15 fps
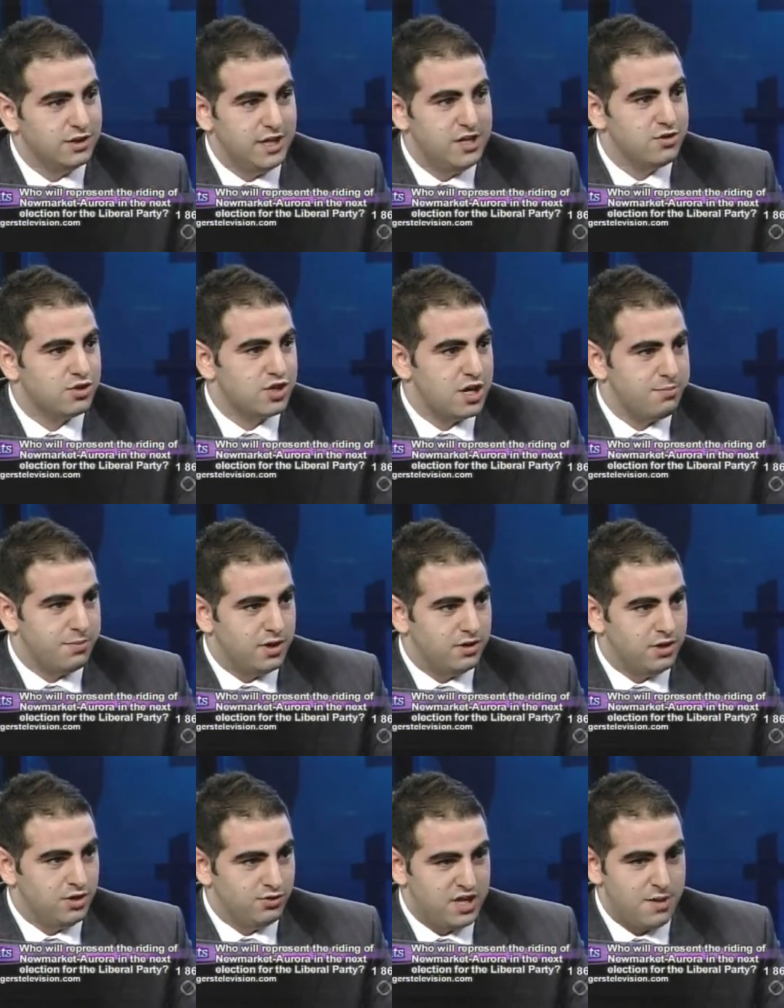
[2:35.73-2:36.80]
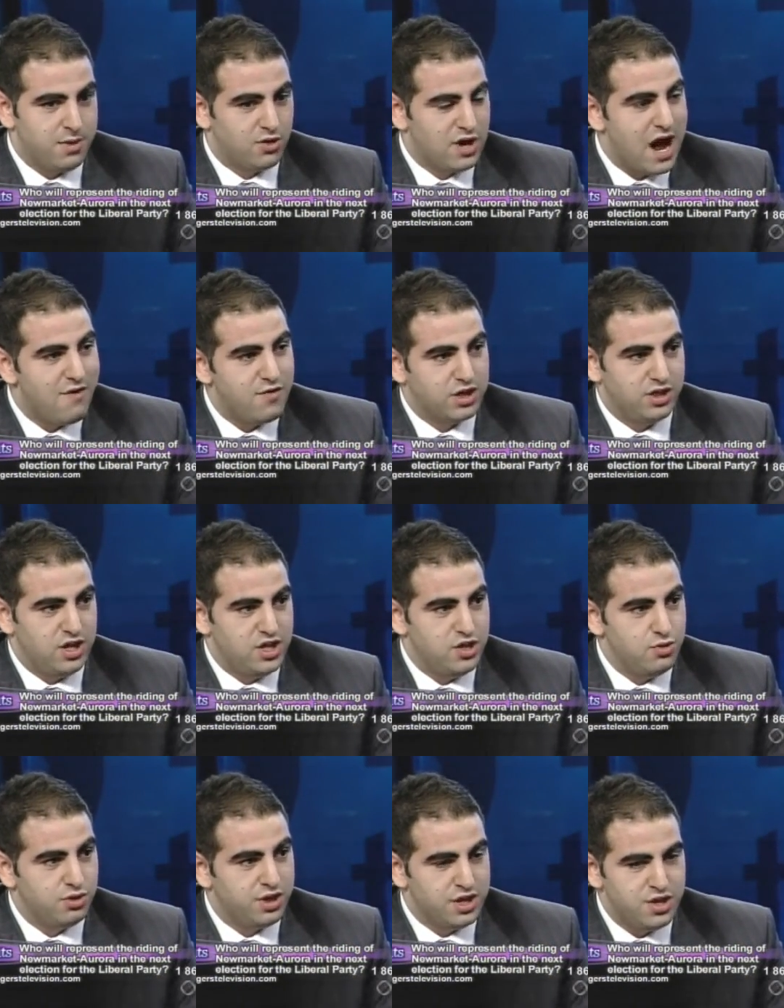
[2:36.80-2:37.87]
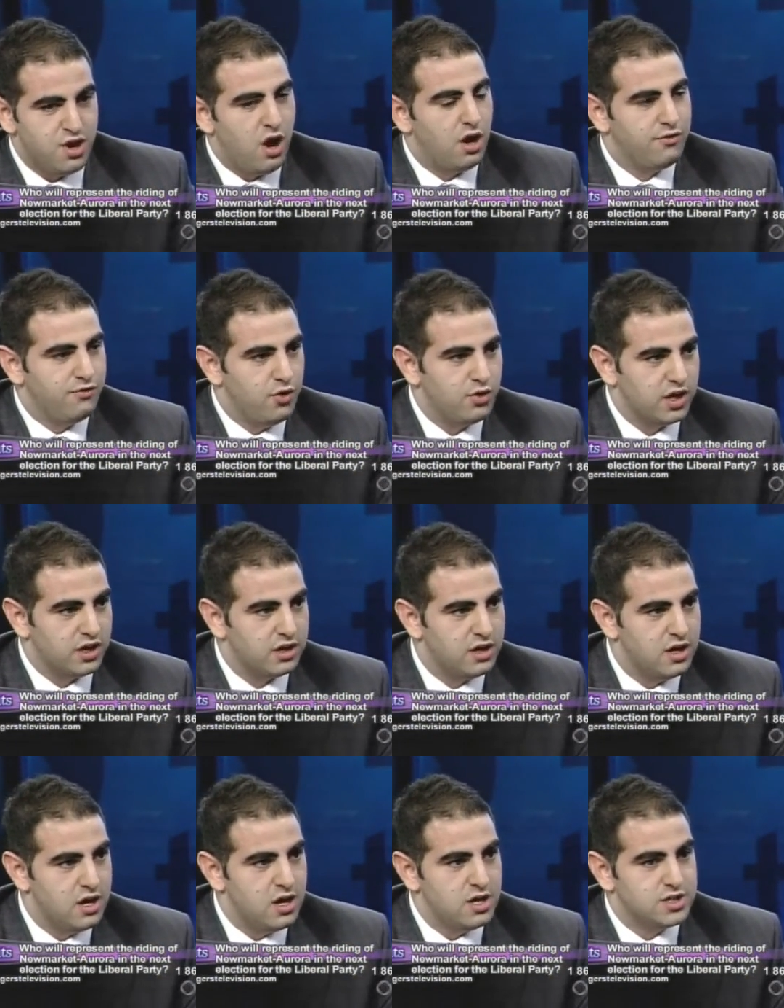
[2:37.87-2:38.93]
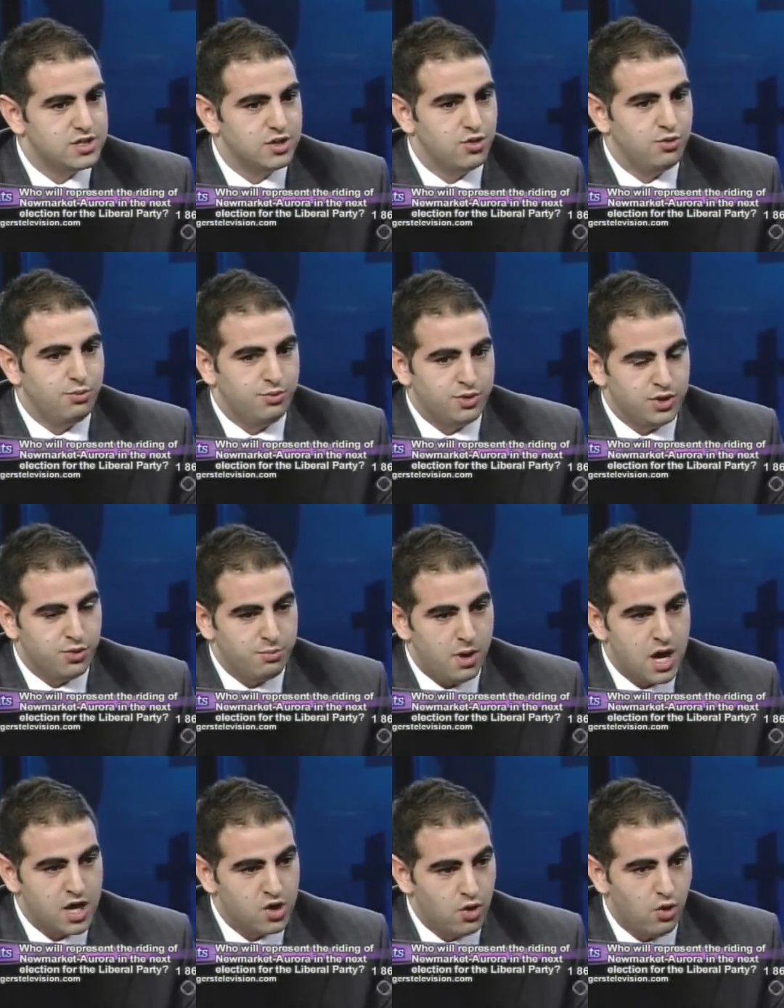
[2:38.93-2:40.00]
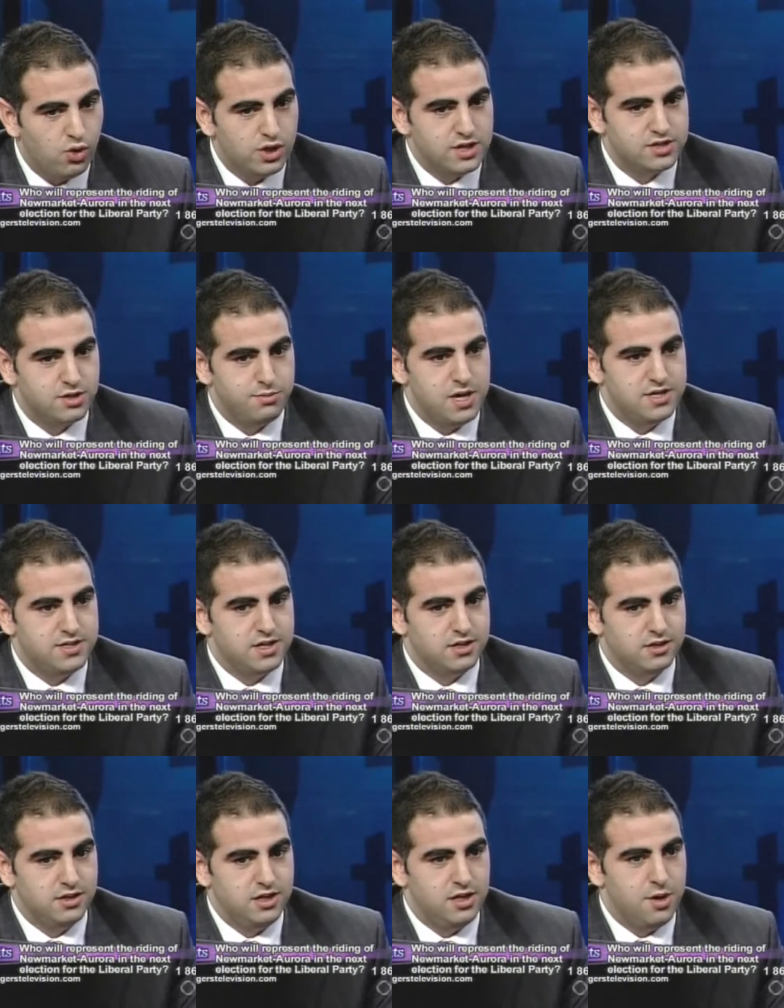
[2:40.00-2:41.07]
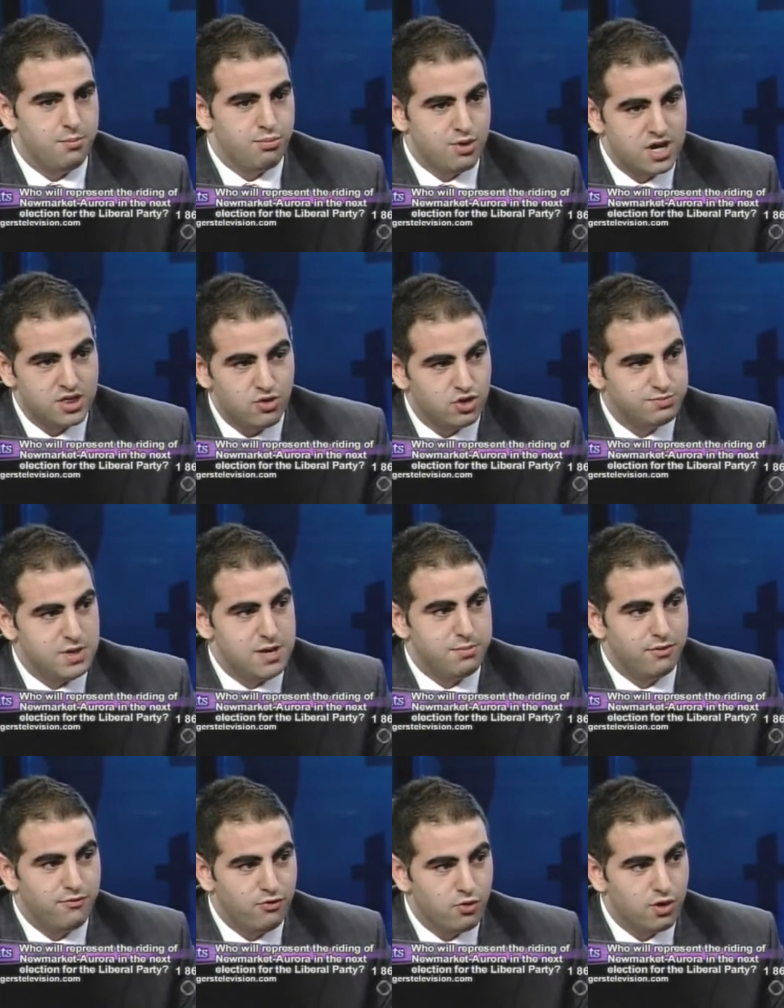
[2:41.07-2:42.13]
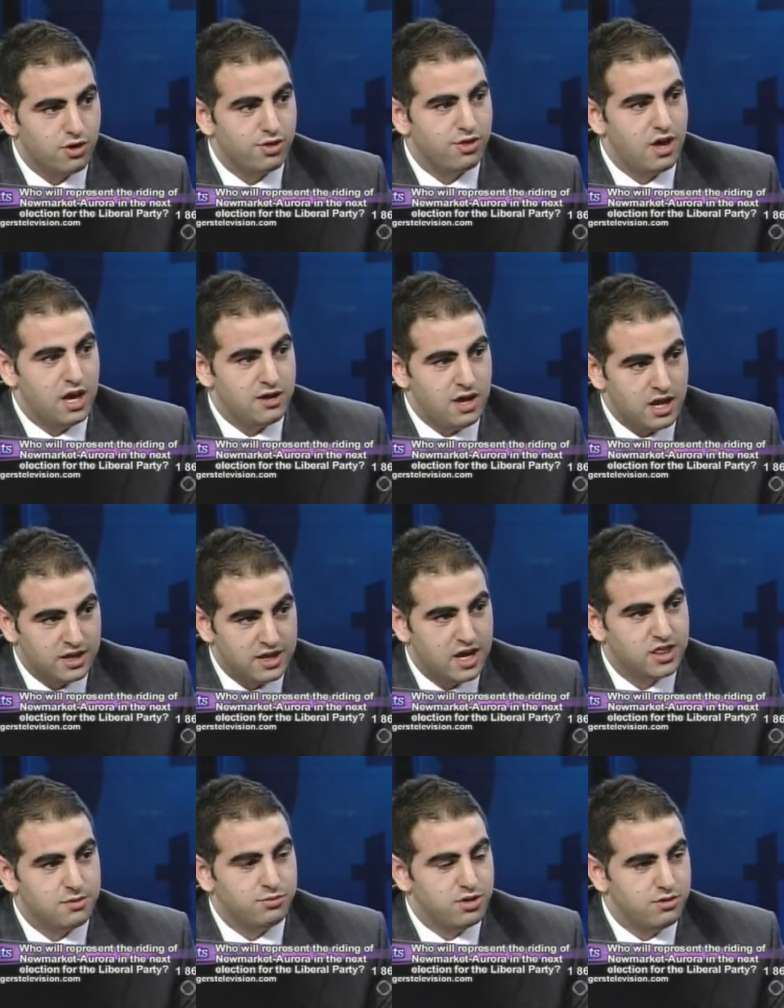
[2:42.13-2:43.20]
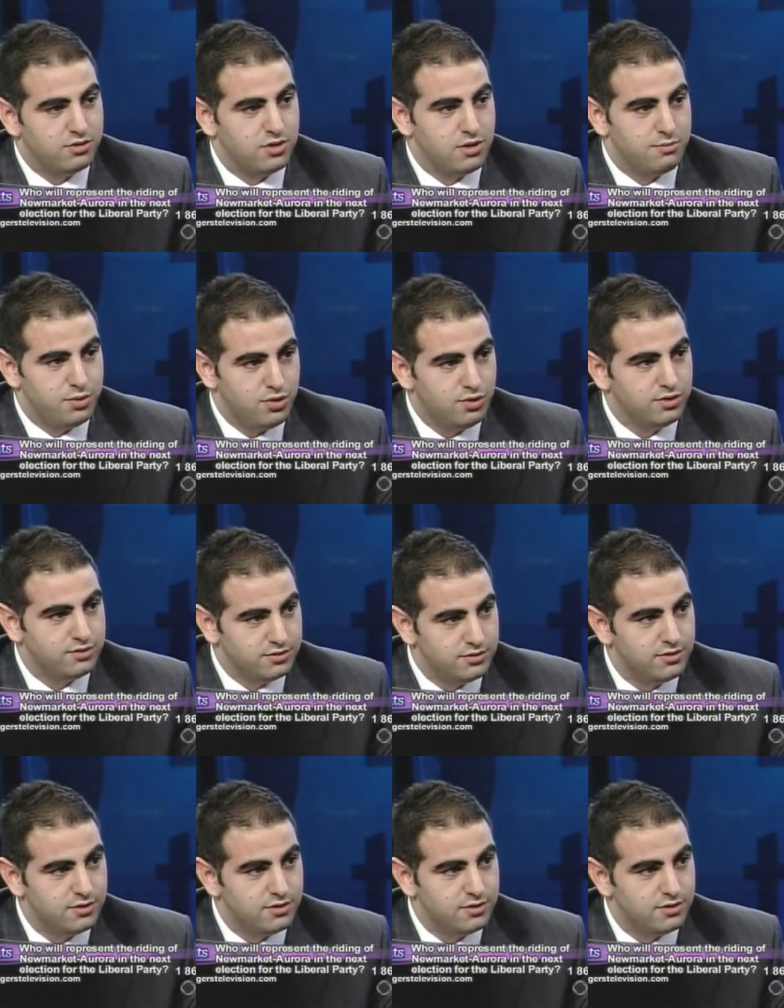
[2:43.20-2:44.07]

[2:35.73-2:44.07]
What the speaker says: leadership, demographic, the youth, not voting. So my goal is to basically bring those people forth and get them to the polls.